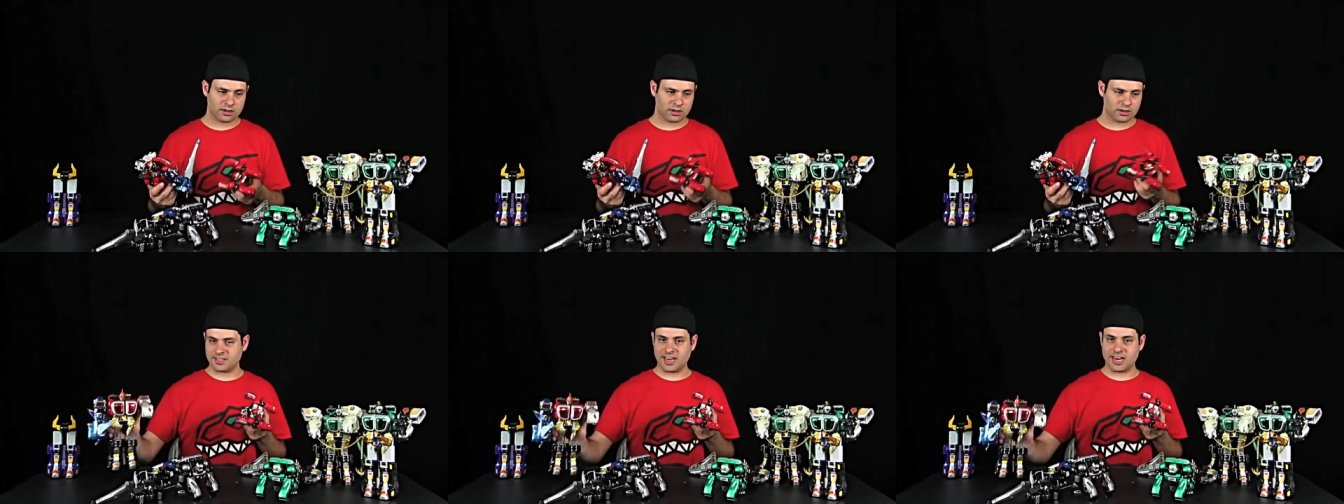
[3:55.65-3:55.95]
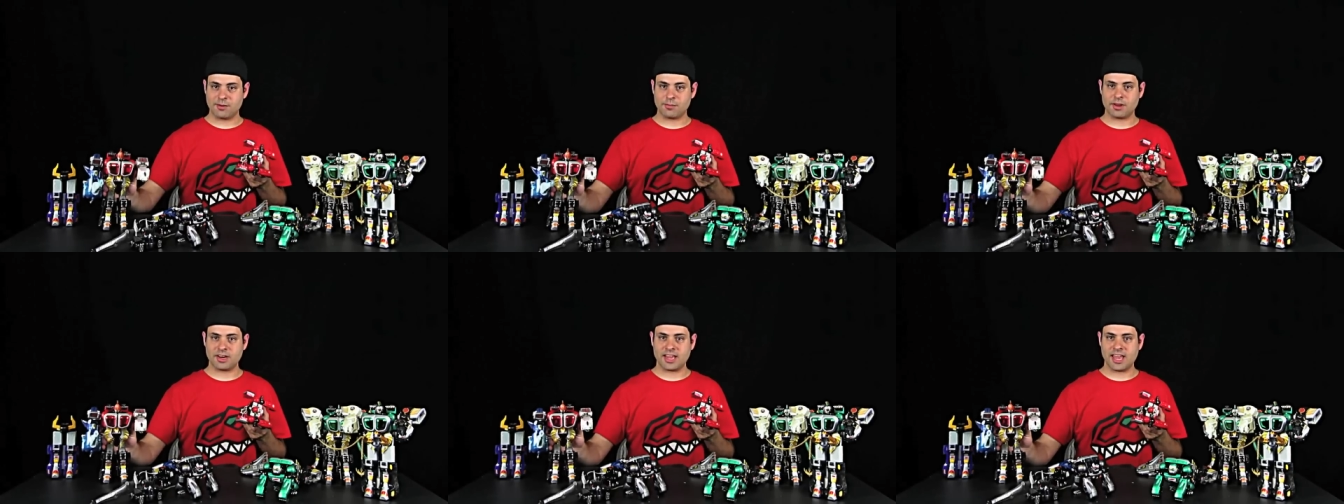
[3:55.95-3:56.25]
Does
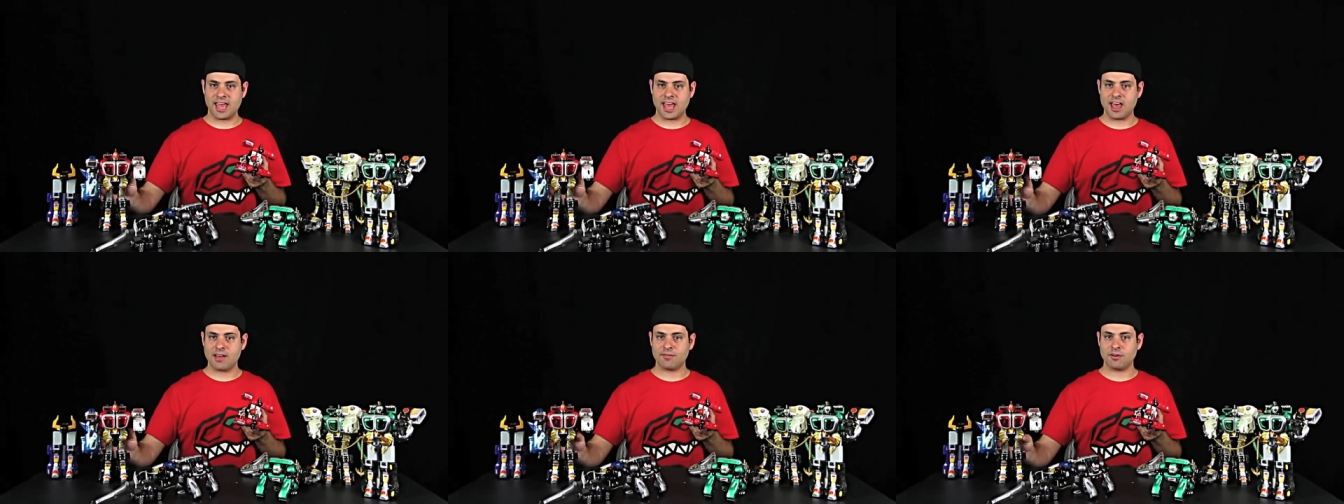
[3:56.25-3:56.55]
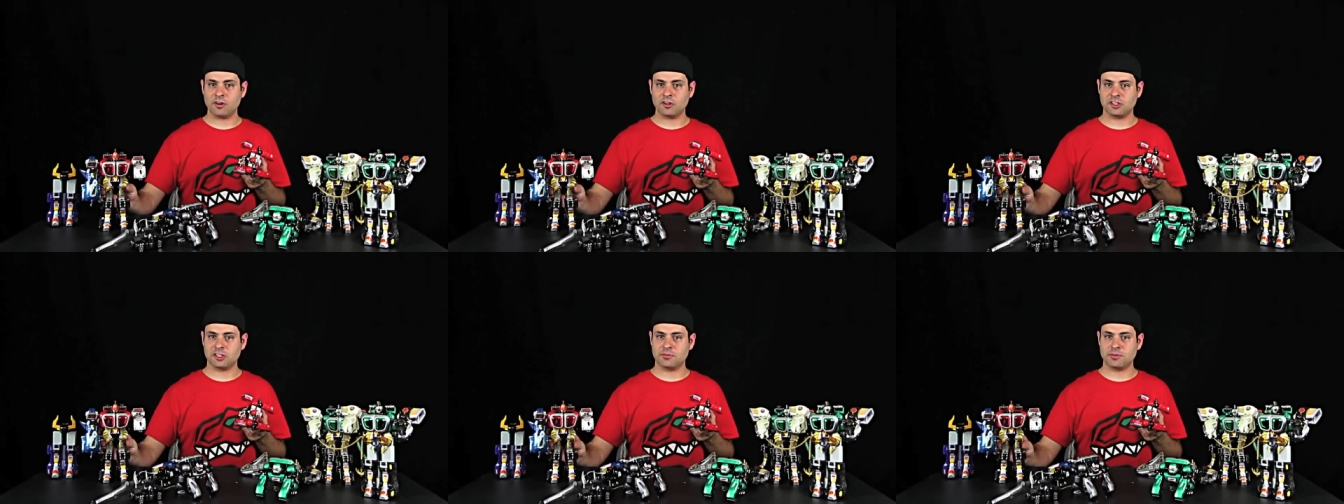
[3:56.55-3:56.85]
anybody have
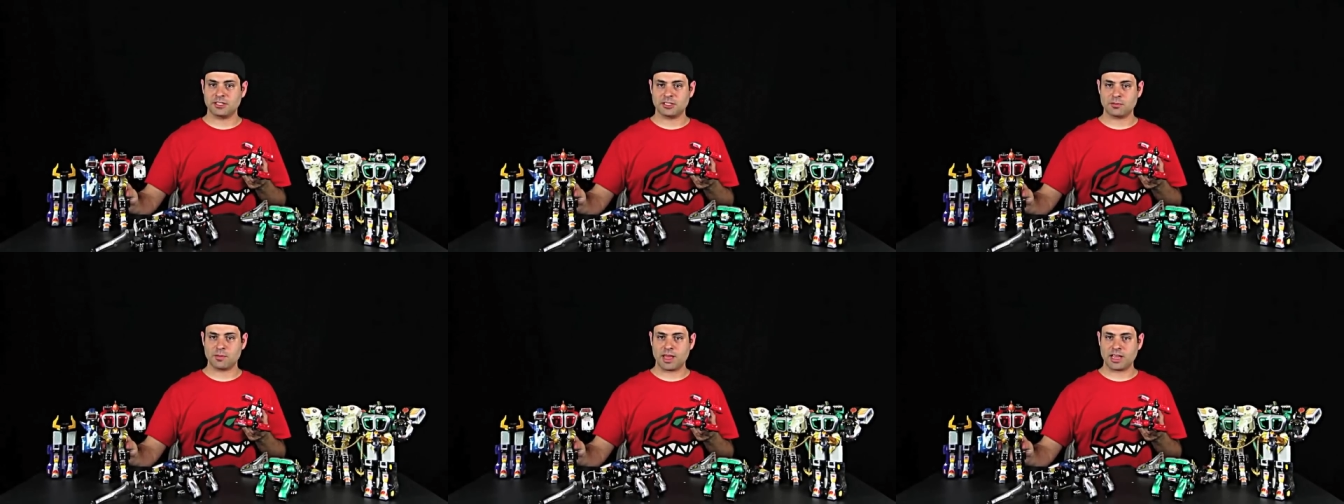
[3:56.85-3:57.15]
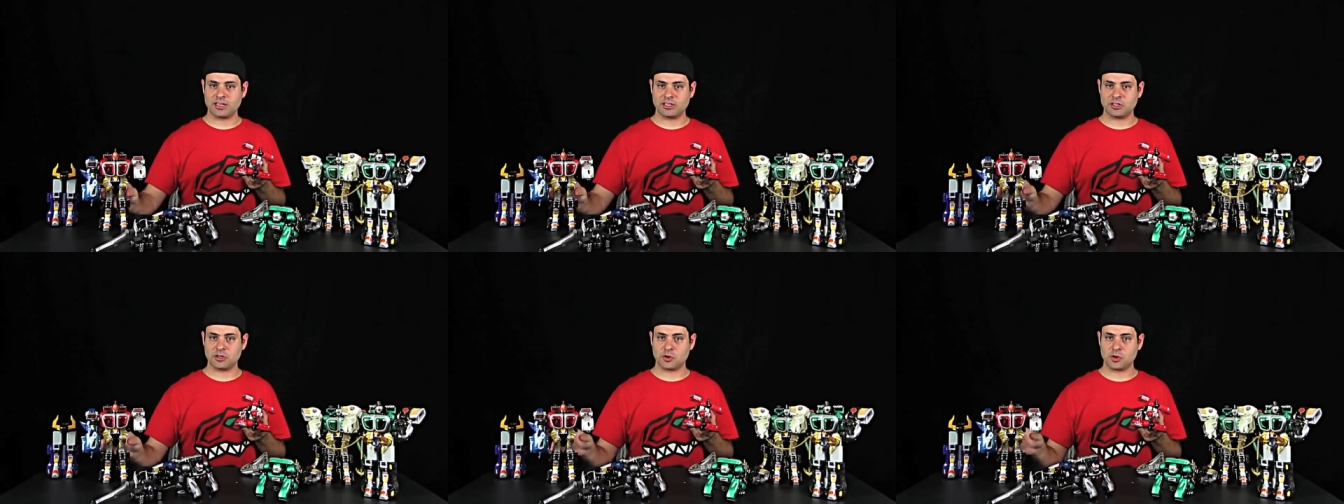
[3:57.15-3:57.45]
Ultimus
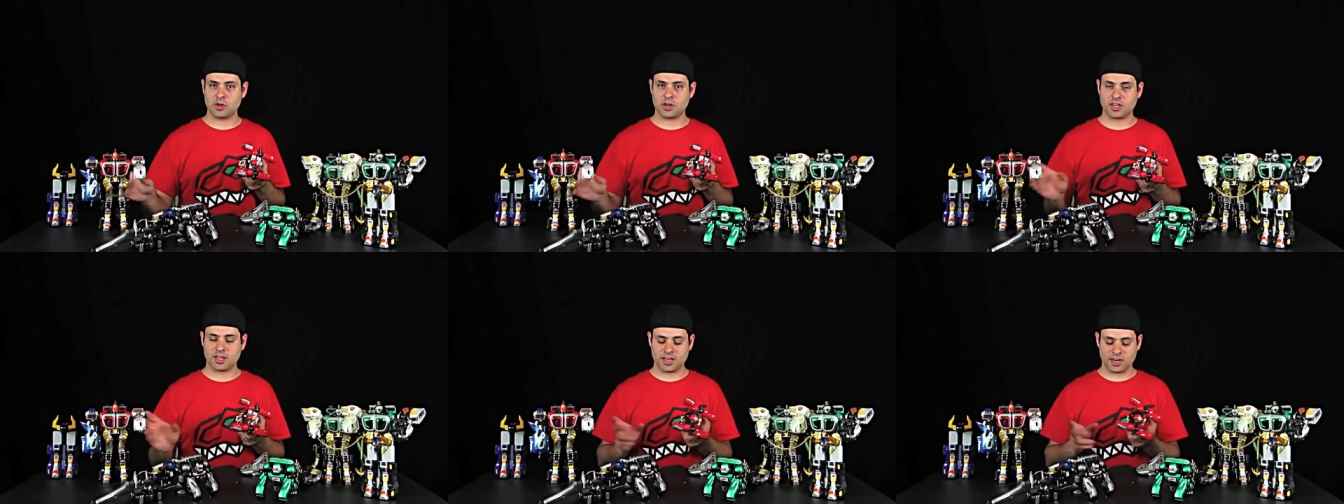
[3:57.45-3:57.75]
Megazord?